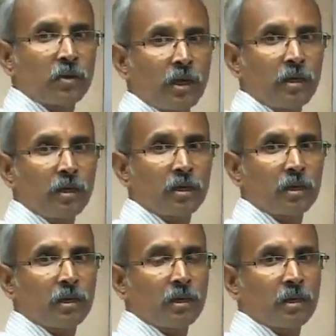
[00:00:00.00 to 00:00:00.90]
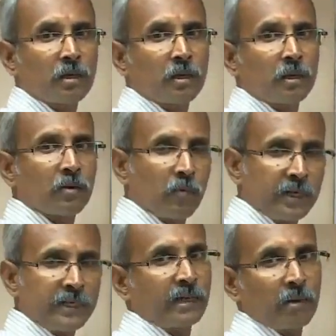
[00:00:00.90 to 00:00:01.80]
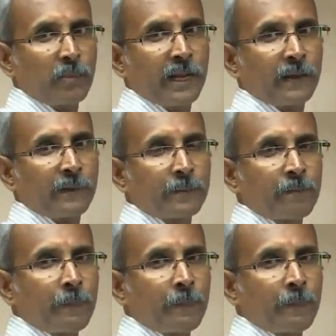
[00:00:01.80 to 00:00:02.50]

to your vertical plane.